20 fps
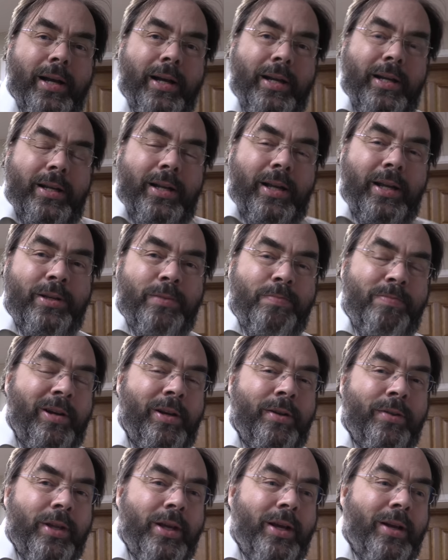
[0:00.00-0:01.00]
It's
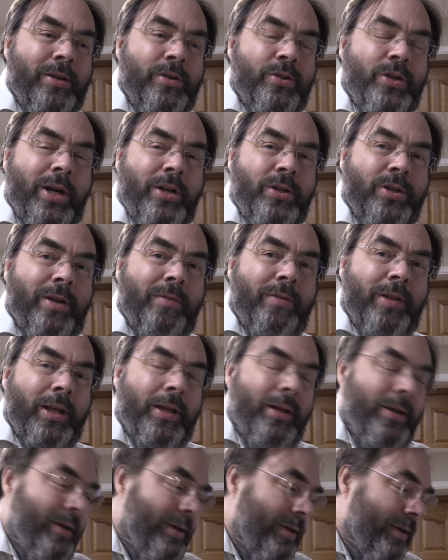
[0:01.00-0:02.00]
brilliant, the colours change, don't they? I
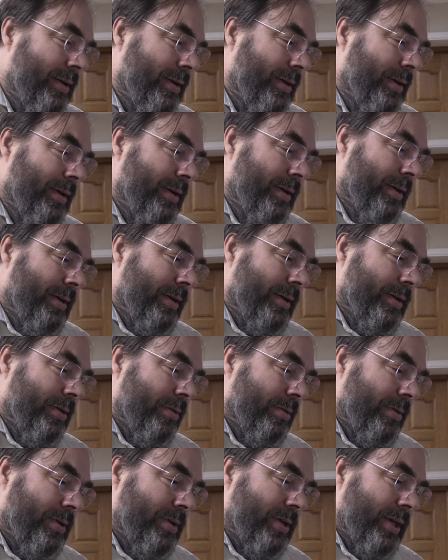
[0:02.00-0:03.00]
don't
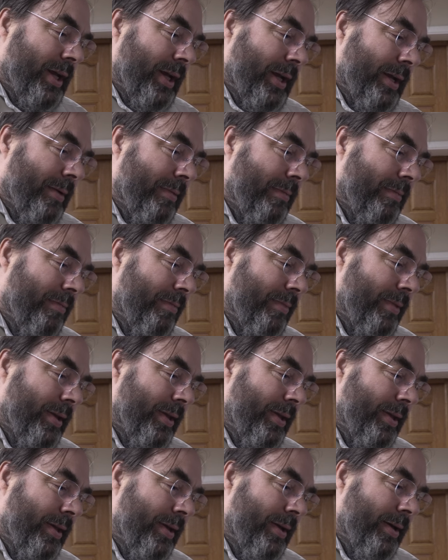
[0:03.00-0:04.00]
know what to say.
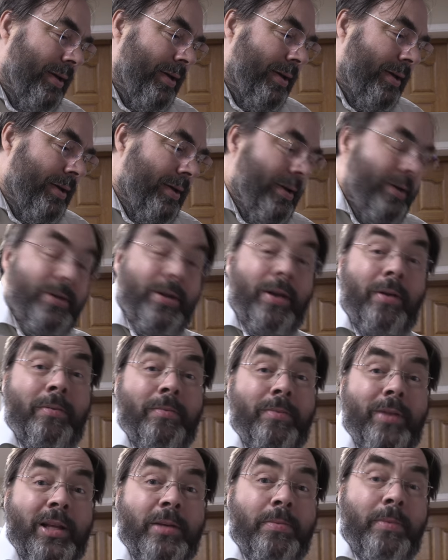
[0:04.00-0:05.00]
So,
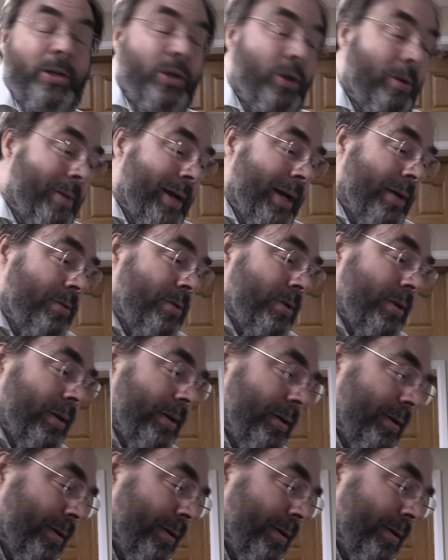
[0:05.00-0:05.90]
that's my new mouse.